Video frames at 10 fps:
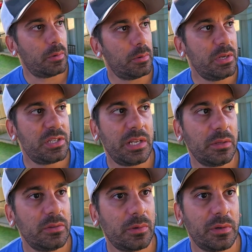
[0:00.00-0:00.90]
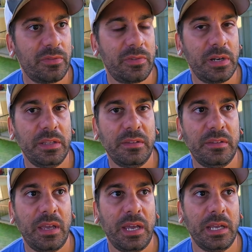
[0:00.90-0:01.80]
We reached out to our
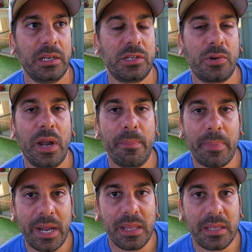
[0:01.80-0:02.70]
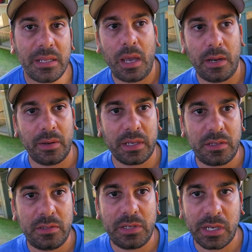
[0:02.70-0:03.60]
friends at Tribe Pilot. And I'm
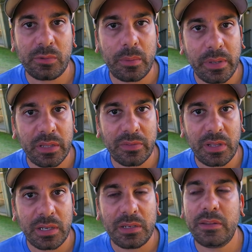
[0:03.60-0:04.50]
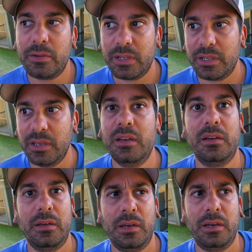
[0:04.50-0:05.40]
like, do you guys want to be in the vlog? They're like,
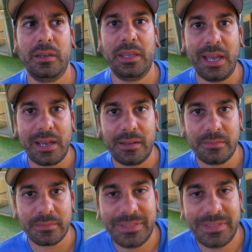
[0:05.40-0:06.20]
uh, yeah.